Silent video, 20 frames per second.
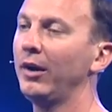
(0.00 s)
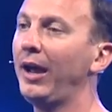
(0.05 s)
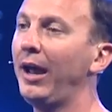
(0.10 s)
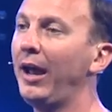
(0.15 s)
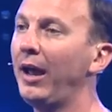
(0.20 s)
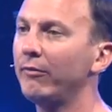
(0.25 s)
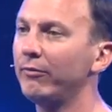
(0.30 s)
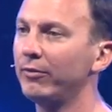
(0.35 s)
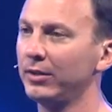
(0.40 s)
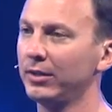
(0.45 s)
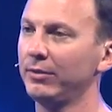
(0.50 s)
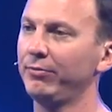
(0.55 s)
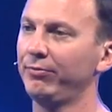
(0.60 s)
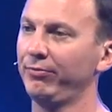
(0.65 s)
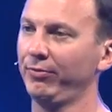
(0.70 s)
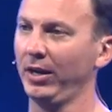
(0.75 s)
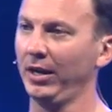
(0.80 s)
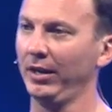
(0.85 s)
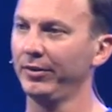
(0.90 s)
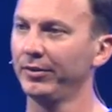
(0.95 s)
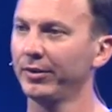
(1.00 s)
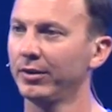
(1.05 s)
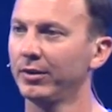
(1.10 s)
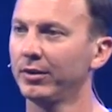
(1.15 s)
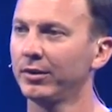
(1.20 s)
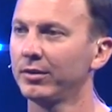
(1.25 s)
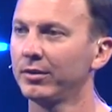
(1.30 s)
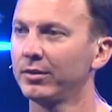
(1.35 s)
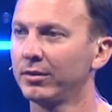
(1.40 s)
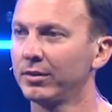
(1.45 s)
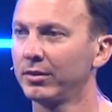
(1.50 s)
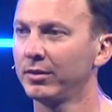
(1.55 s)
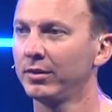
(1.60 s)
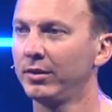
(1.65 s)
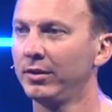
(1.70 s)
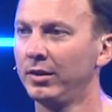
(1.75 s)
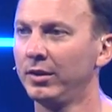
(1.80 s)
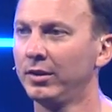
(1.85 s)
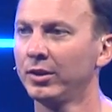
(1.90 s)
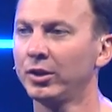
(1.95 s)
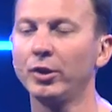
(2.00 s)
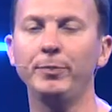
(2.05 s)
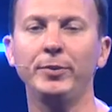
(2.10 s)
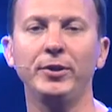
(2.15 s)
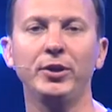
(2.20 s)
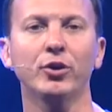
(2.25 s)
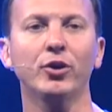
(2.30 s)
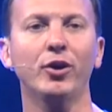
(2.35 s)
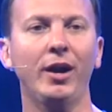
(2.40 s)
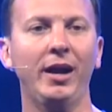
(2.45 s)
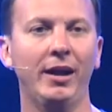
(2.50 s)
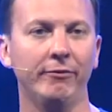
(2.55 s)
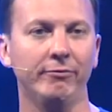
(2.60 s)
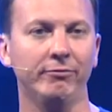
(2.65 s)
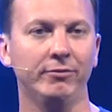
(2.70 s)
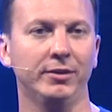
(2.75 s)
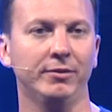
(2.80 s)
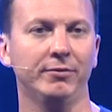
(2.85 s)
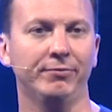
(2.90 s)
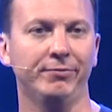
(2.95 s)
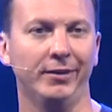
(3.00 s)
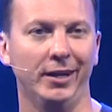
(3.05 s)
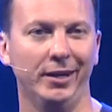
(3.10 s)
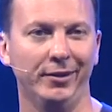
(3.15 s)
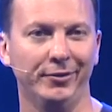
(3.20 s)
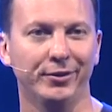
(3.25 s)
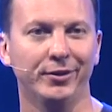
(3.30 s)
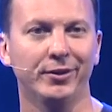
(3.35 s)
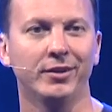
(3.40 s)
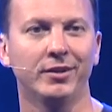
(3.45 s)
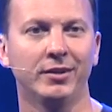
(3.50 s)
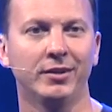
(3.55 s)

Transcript: Heavenly Father. Could be your Heavenly Father